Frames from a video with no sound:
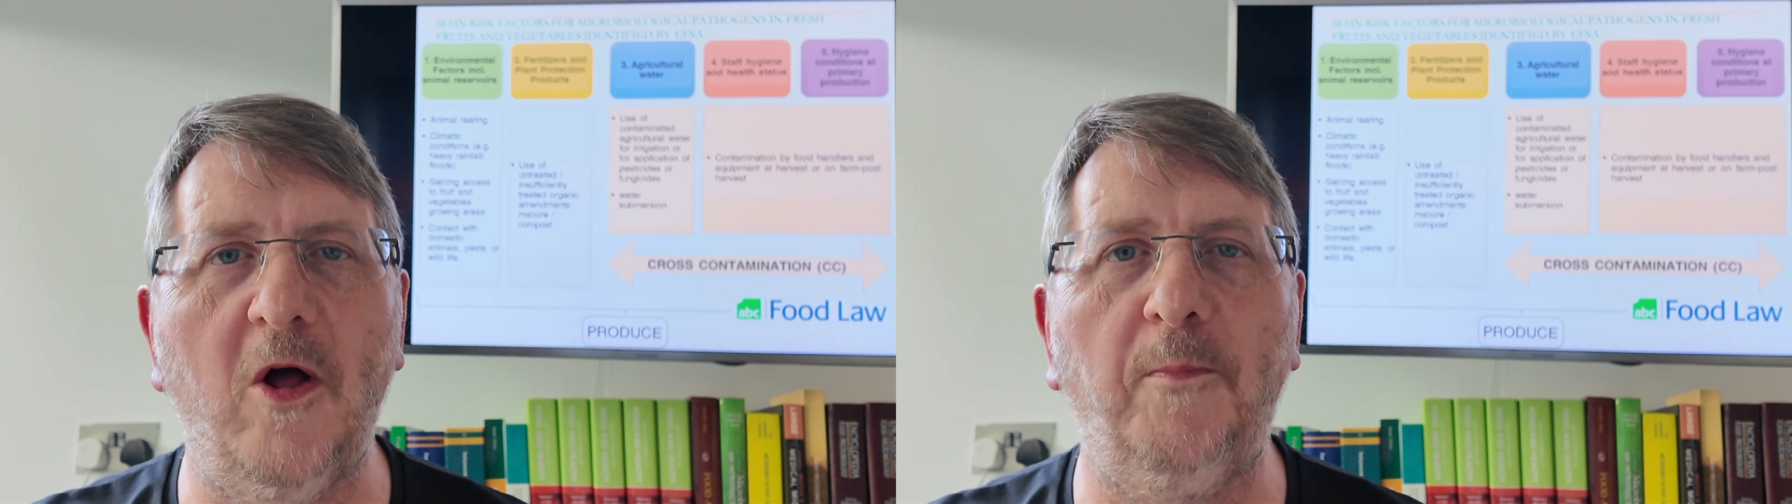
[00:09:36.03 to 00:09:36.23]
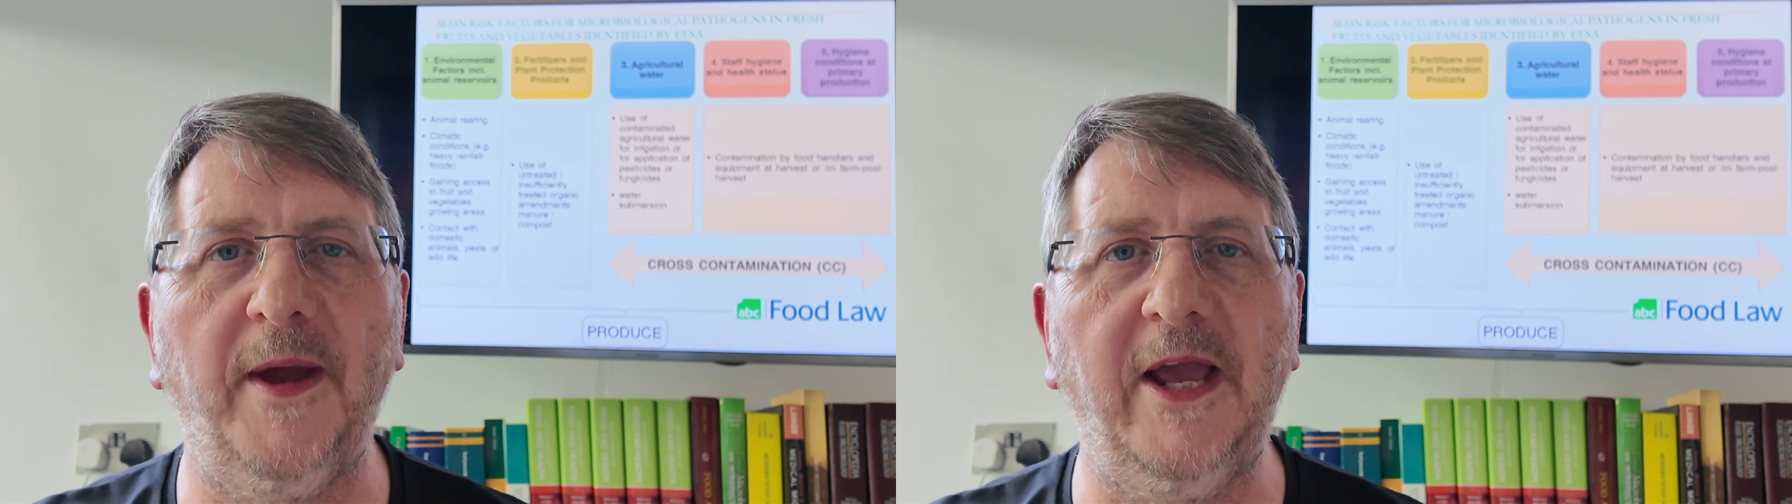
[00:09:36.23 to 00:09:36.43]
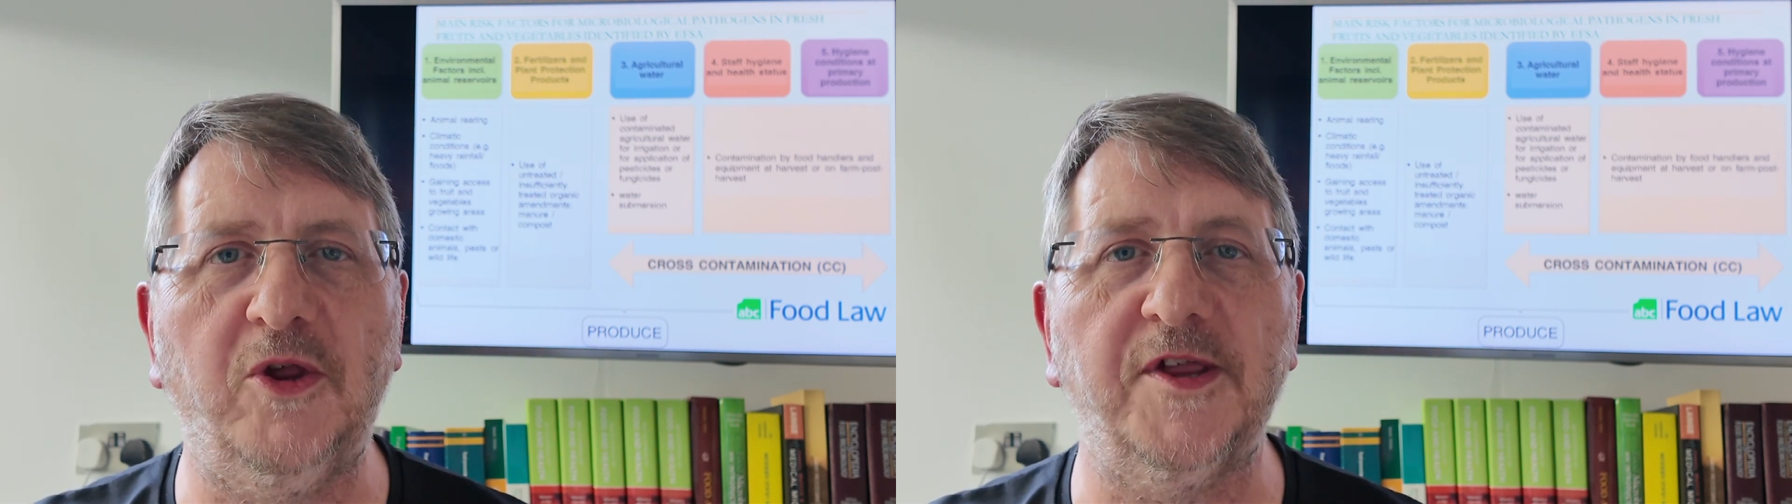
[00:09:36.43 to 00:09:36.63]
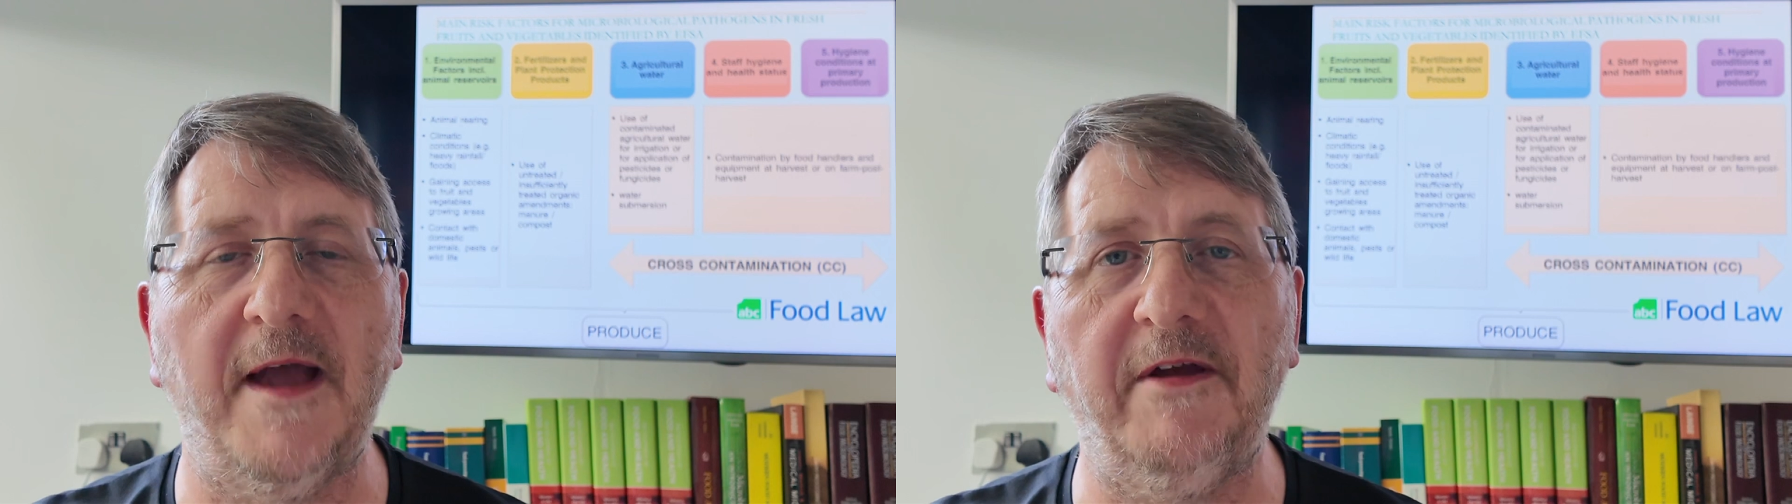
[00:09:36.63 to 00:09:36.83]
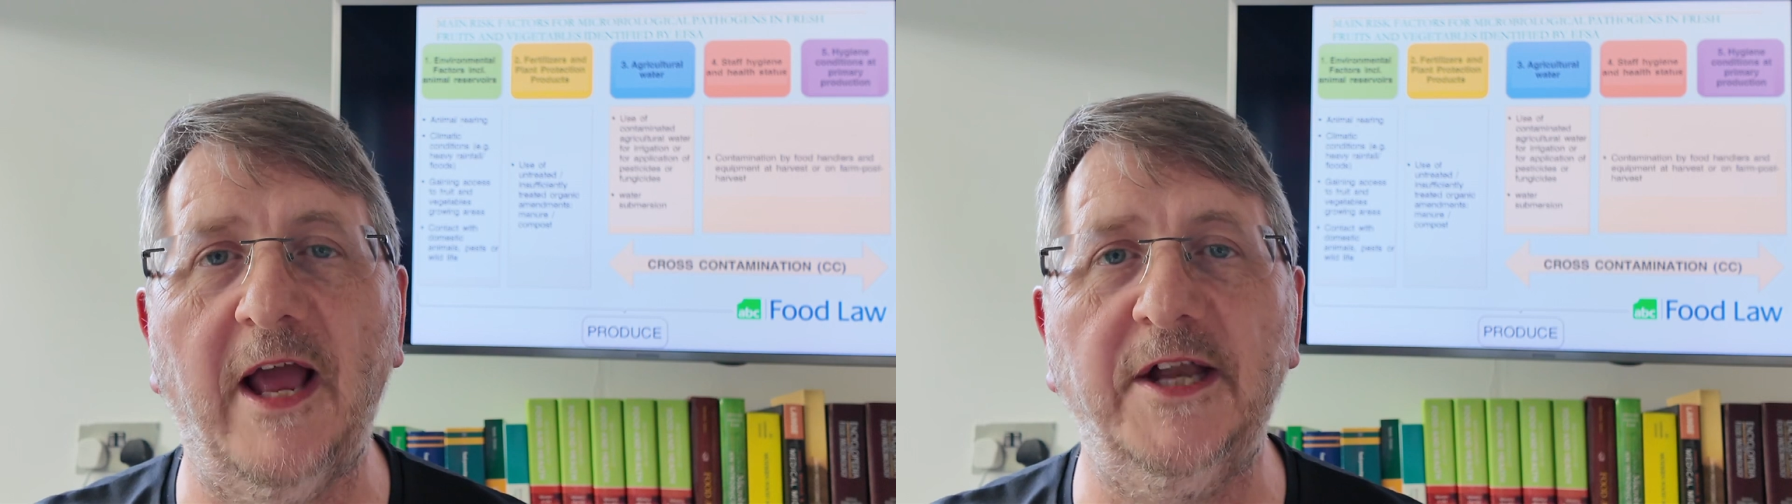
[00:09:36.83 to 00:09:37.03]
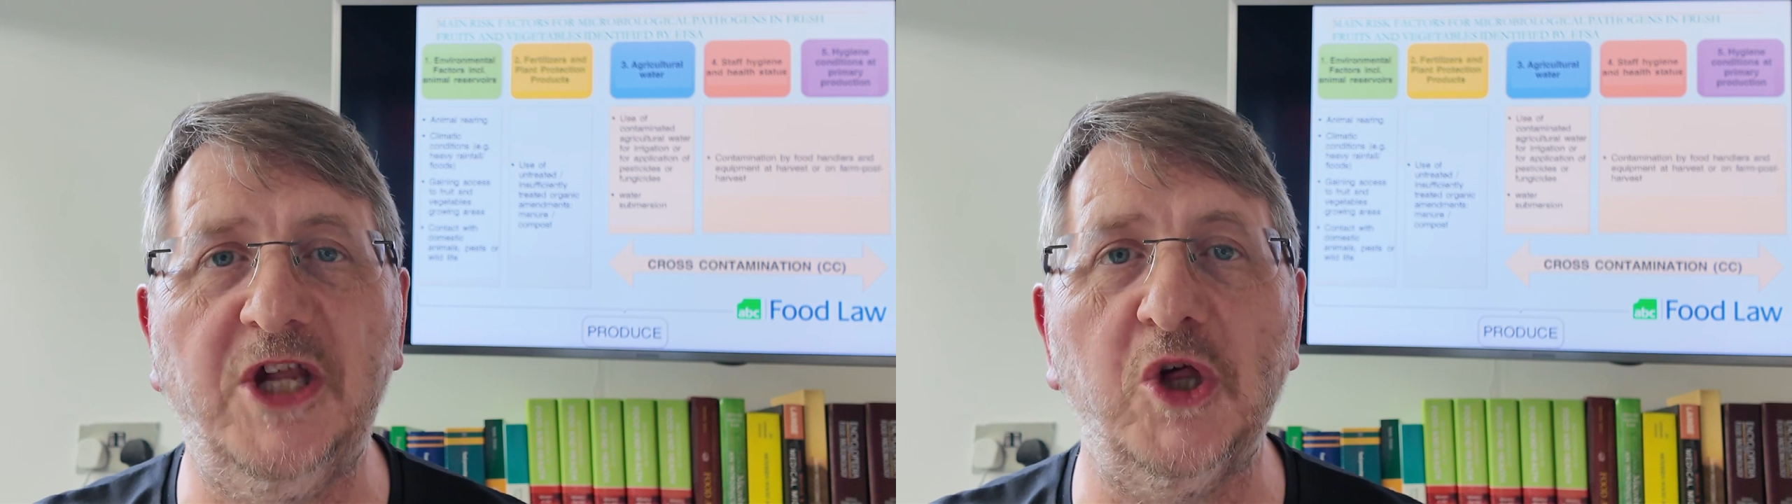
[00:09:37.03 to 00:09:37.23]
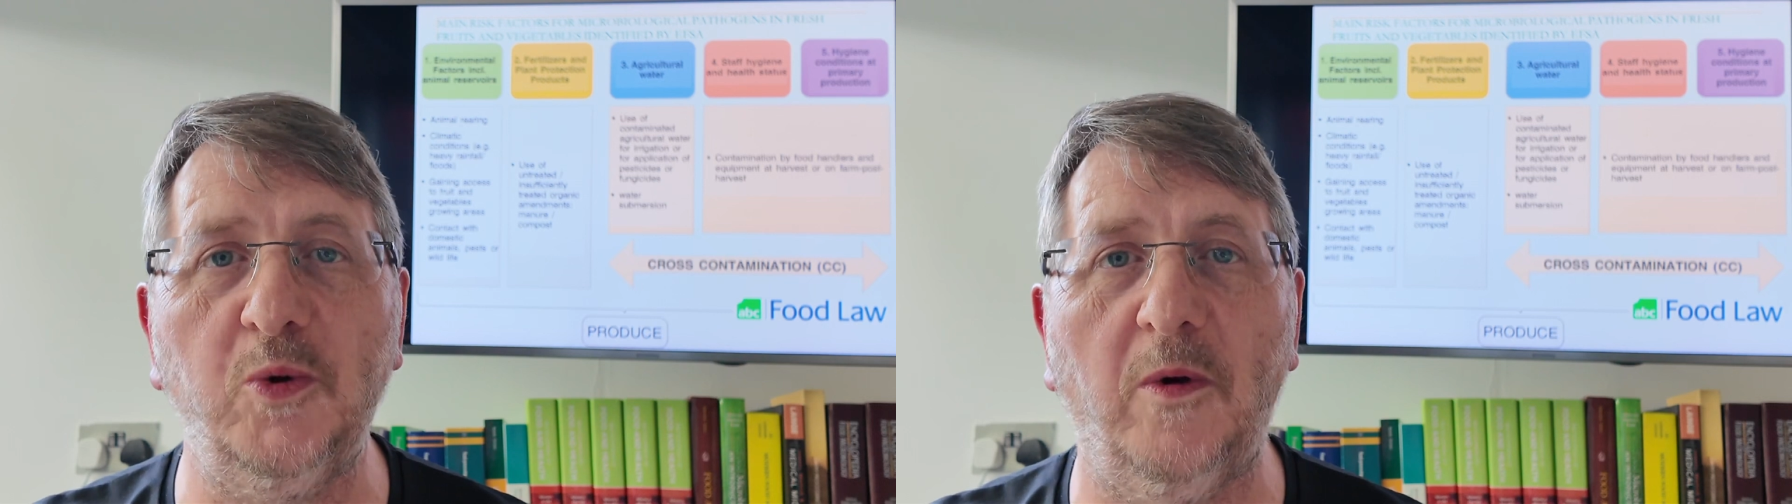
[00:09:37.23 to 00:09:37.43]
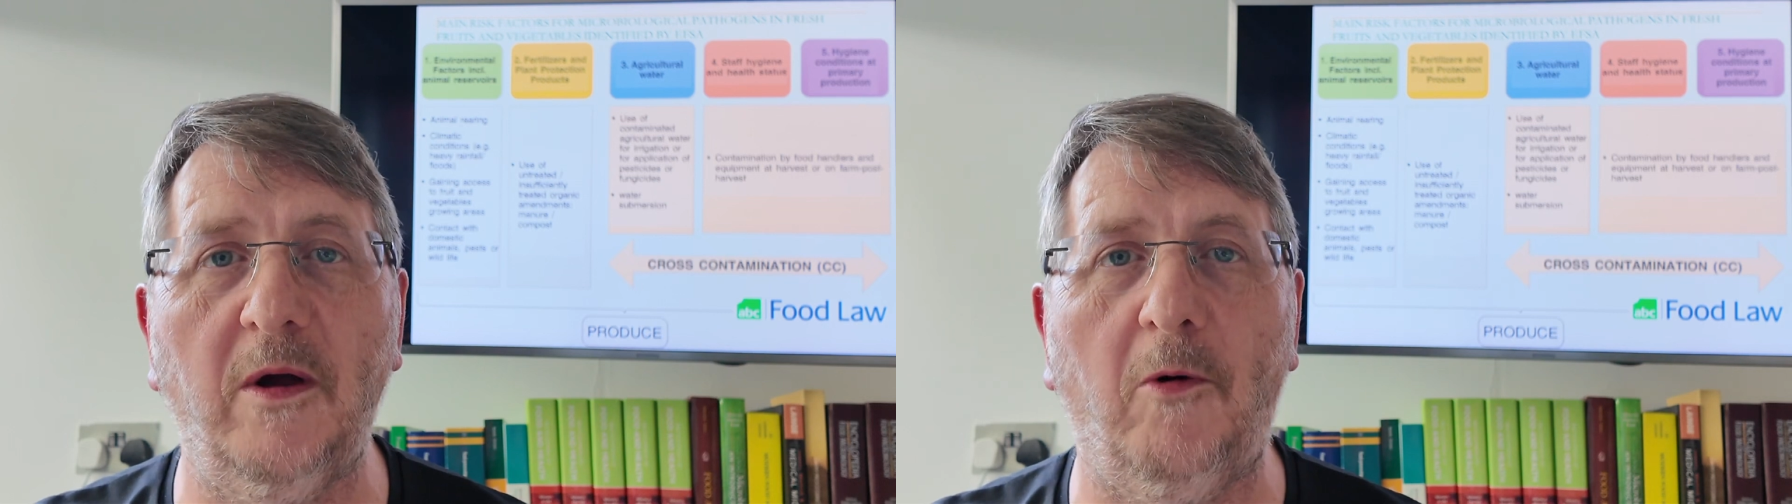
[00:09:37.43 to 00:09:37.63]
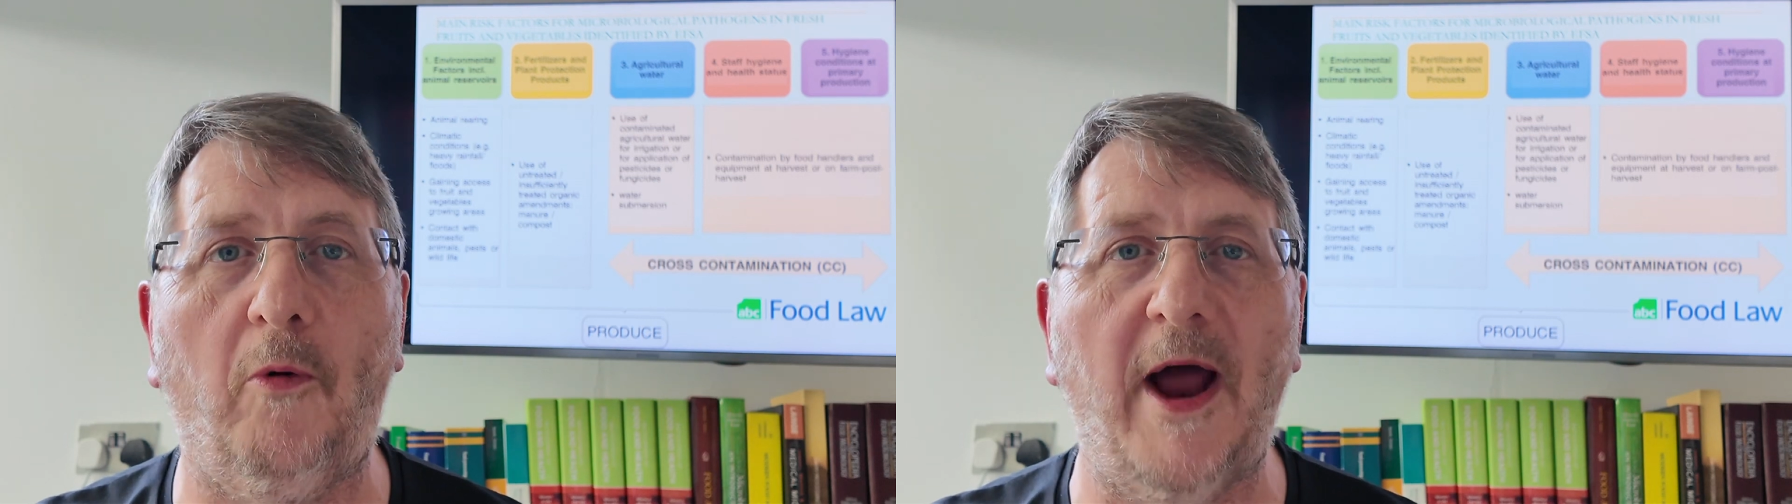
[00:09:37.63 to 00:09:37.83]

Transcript: be just having additional or